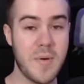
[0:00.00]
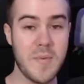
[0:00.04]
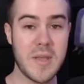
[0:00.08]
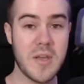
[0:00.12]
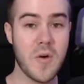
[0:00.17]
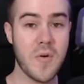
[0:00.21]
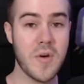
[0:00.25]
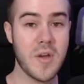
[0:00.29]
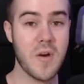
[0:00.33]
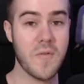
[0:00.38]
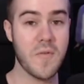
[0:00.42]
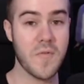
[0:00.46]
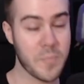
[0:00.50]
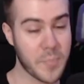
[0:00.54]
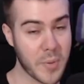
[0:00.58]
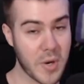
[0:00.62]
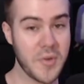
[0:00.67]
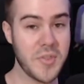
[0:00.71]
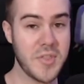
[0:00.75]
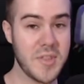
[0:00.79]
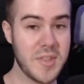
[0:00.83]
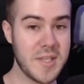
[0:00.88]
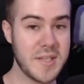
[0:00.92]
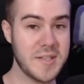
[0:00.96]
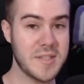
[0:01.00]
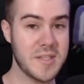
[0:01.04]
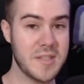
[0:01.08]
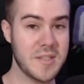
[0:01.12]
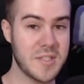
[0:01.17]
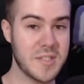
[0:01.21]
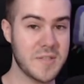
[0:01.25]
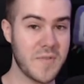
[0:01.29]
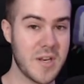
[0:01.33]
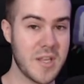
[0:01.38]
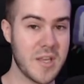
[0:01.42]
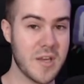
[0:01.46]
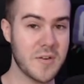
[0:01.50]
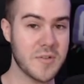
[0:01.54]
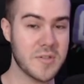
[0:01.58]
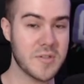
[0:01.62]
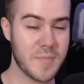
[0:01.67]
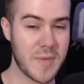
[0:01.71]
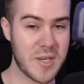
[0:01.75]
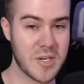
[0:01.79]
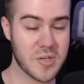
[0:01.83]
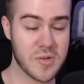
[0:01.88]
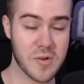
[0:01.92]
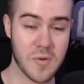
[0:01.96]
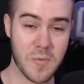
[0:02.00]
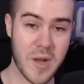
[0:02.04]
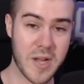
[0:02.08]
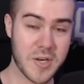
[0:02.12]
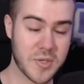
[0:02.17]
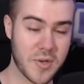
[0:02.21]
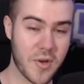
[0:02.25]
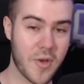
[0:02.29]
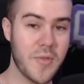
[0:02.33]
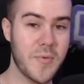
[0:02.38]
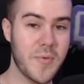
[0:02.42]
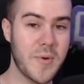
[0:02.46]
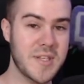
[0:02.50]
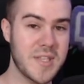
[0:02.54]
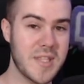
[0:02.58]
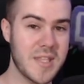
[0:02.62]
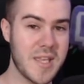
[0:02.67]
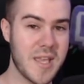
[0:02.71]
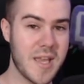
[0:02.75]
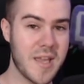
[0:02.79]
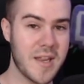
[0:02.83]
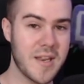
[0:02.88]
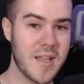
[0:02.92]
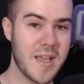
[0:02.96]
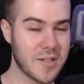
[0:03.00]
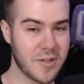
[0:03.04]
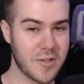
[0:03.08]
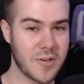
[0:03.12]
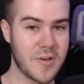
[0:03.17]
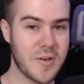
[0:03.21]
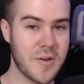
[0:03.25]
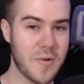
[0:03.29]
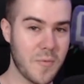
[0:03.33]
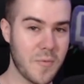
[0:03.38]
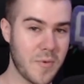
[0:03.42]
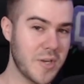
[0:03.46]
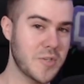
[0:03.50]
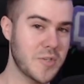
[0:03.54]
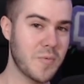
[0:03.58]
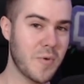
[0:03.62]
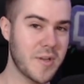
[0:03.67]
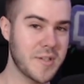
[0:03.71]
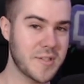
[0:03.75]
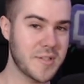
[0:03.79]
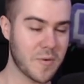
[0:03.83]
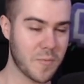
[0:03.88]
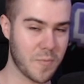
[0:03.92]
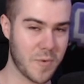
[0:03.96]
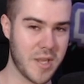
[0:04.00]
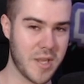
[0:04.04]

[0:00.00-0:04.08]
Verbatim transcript: gonna be going over both of these in this video, so make sure to watch all the way to the end to learn which ones are